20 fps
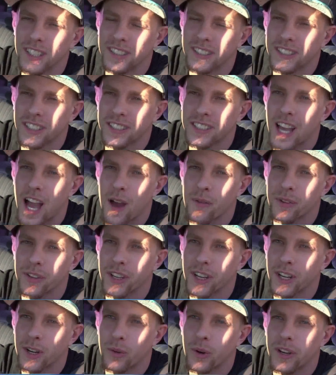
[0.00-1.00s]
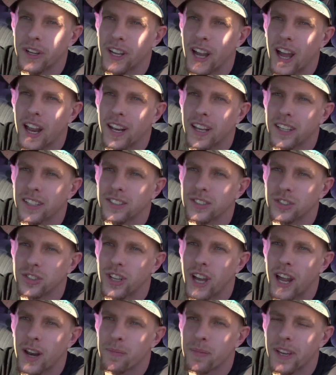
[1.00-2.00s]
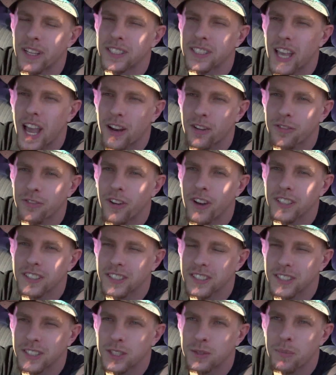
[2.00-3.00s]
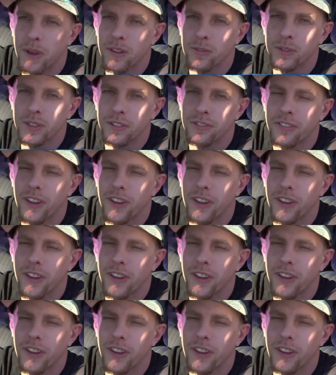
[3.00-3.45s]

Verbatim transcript: It's the time of year where you gotta make sacrifices to spend with the